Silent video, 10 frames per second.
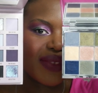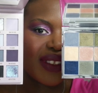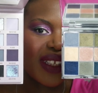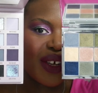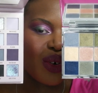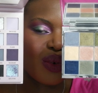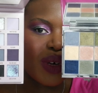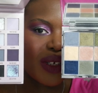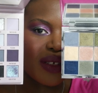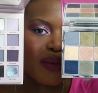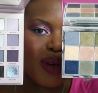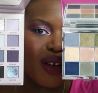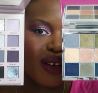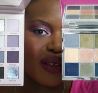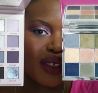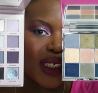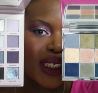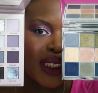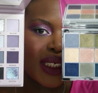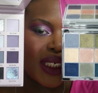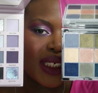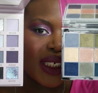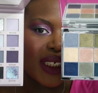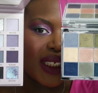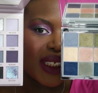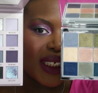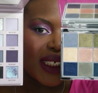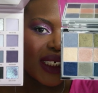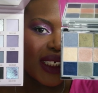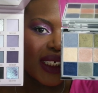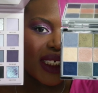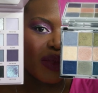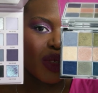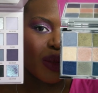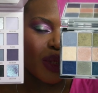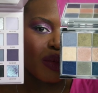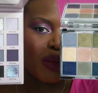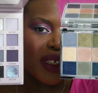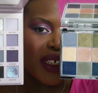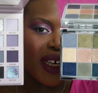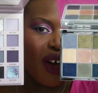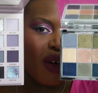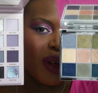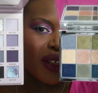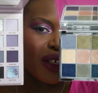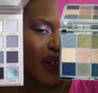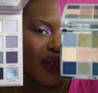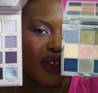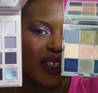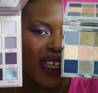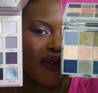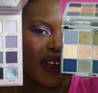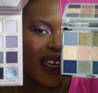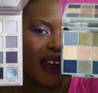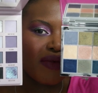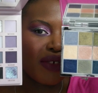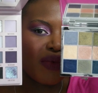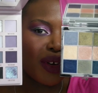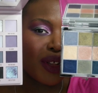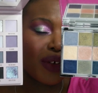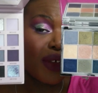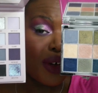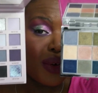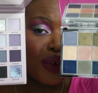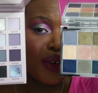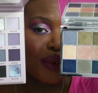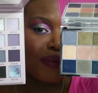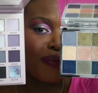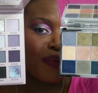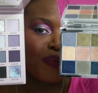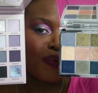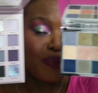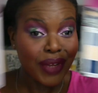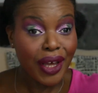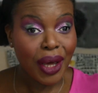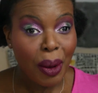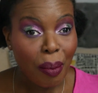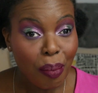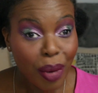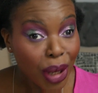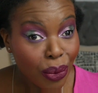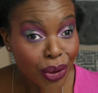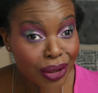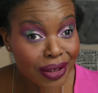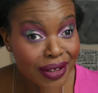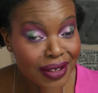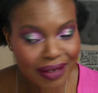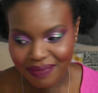They're not worlds apart. And again, someone could probably say, oh, well, you know, you could definitely get rid of one of those. I could. But I wouldn't.